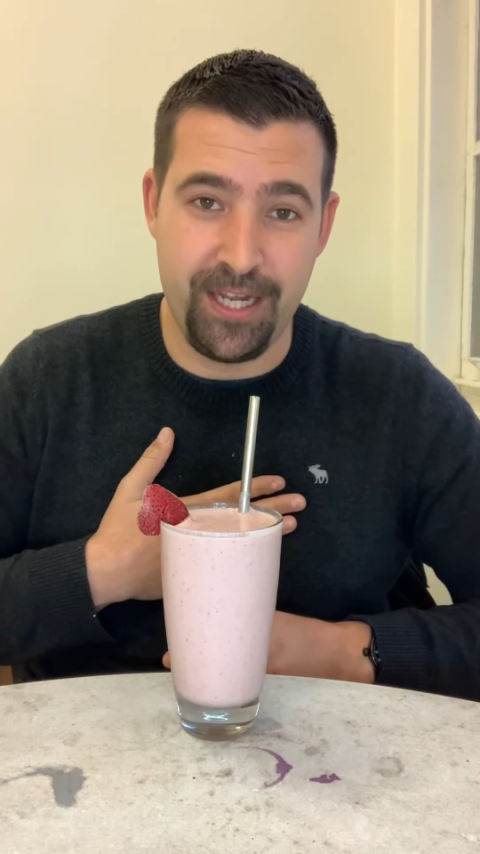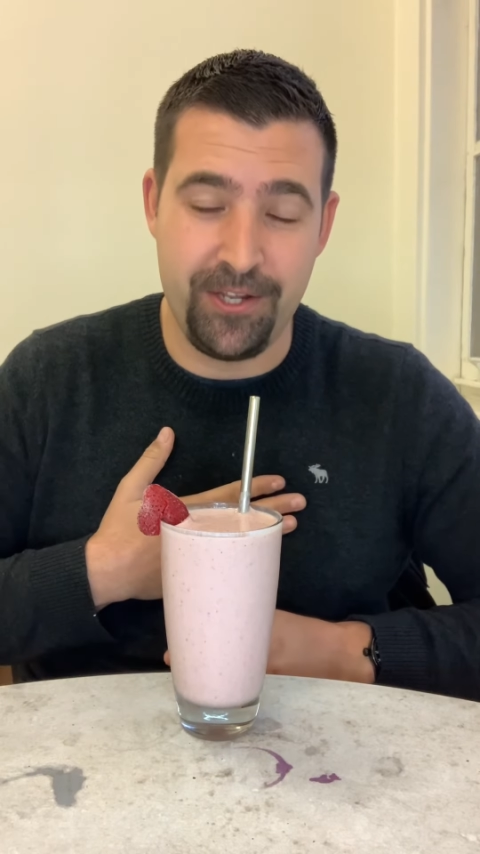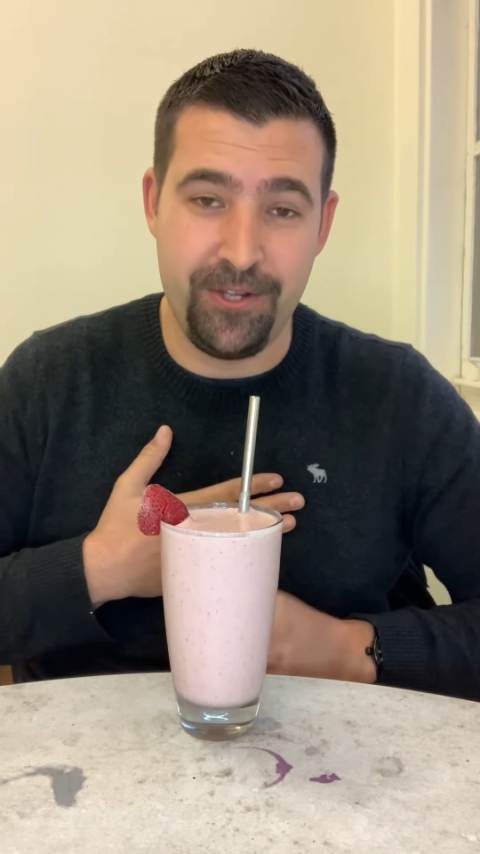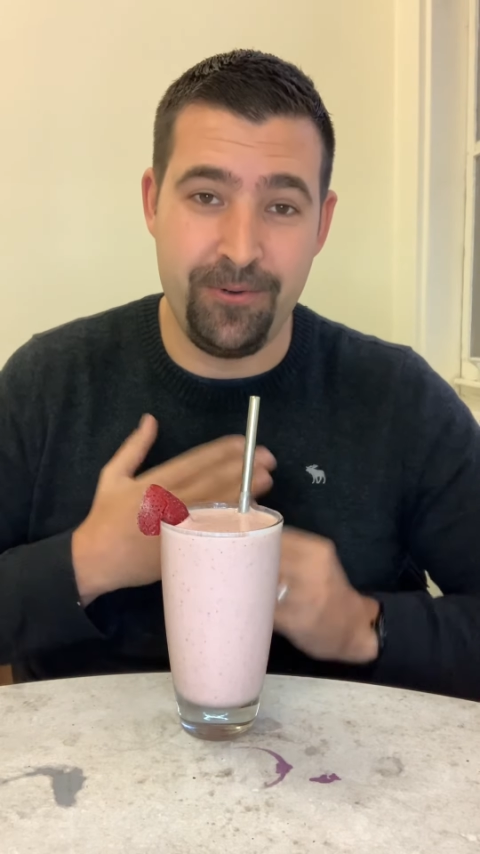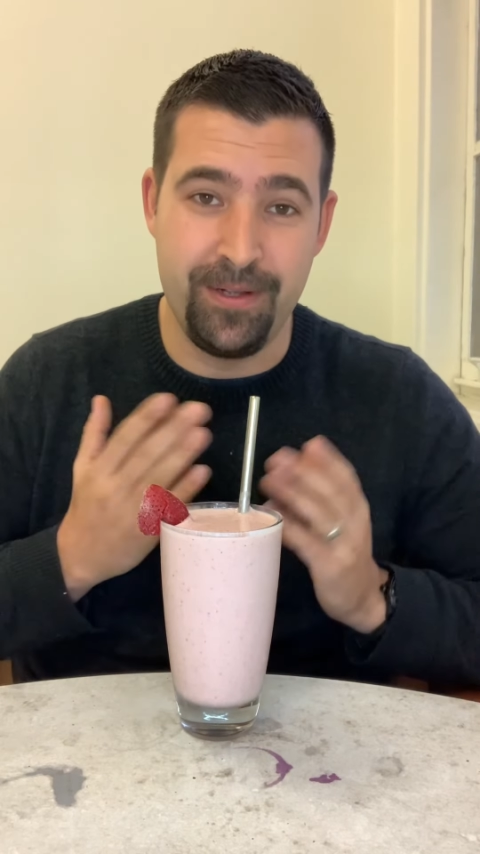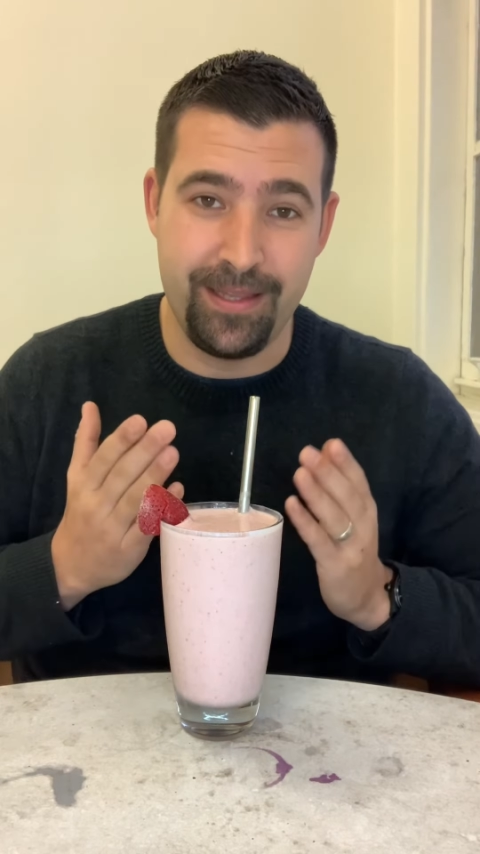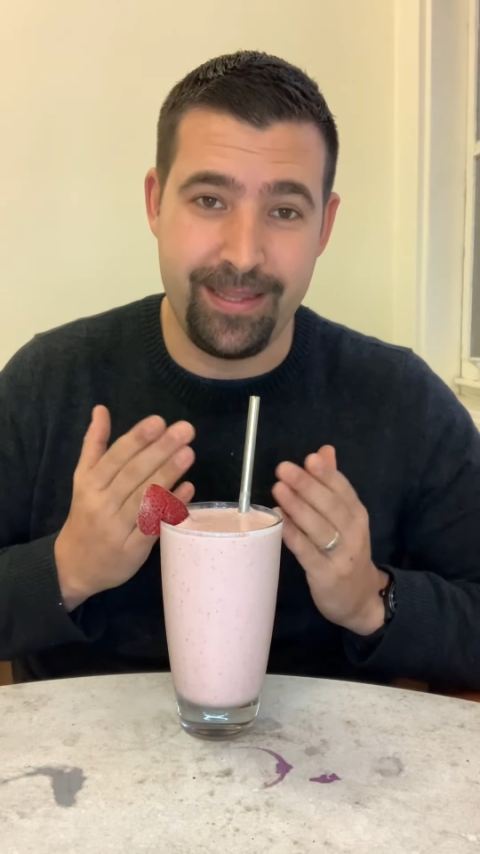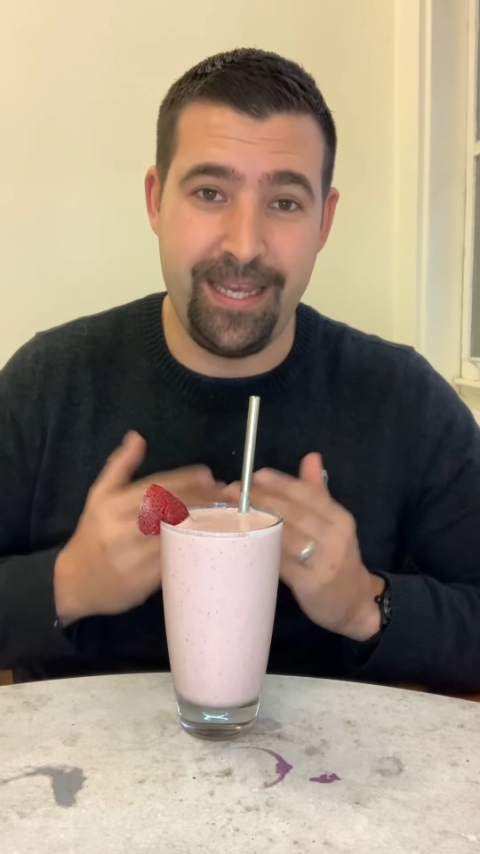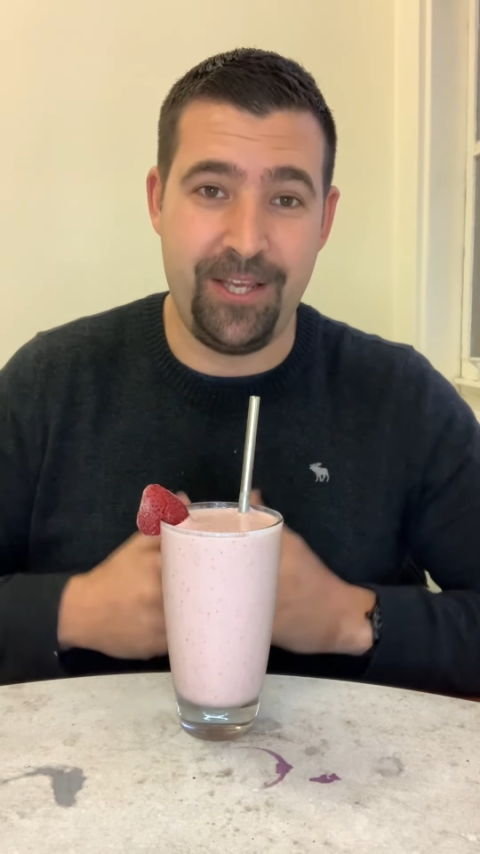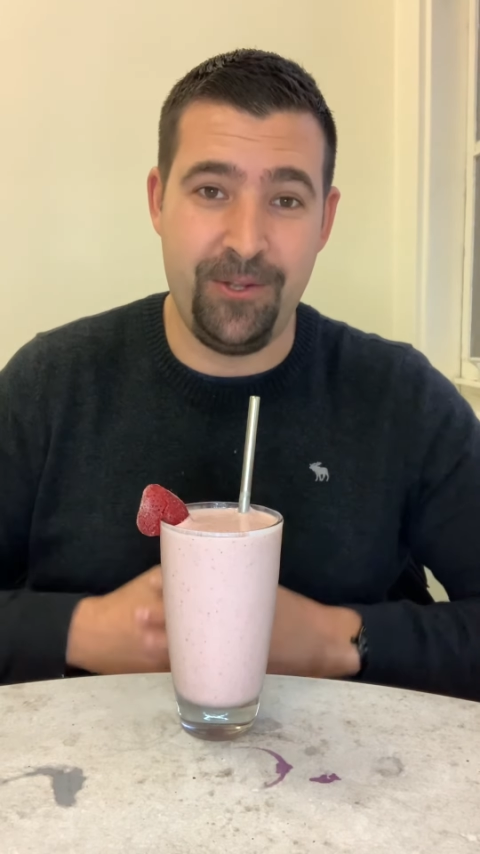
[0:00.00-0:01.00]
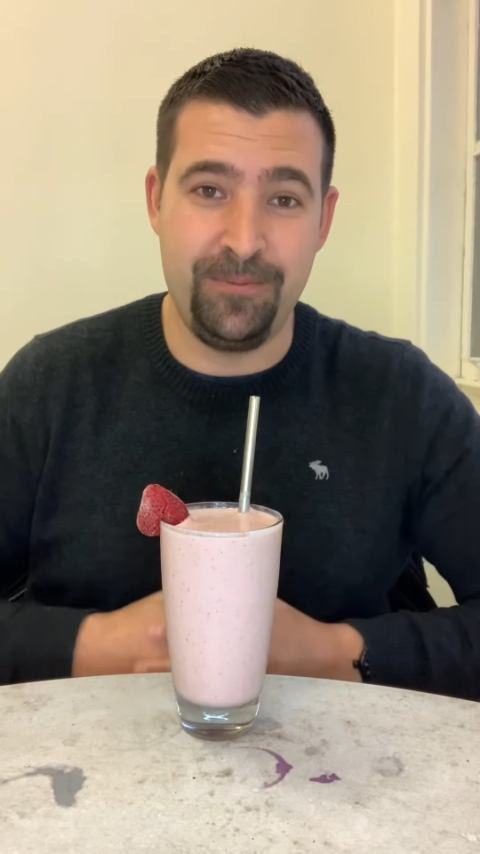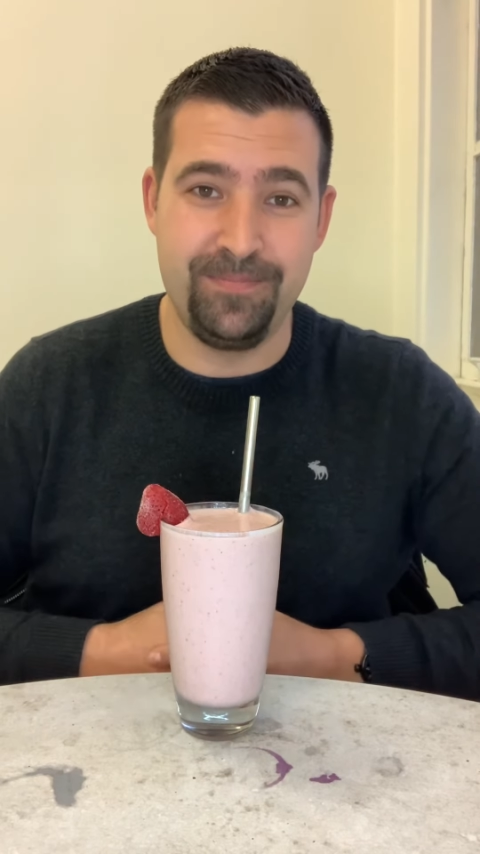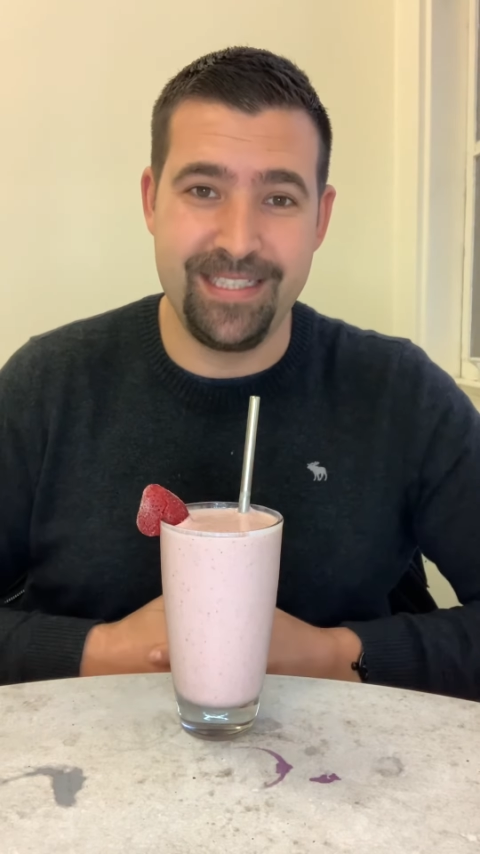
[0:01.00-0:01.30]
you. Thank you.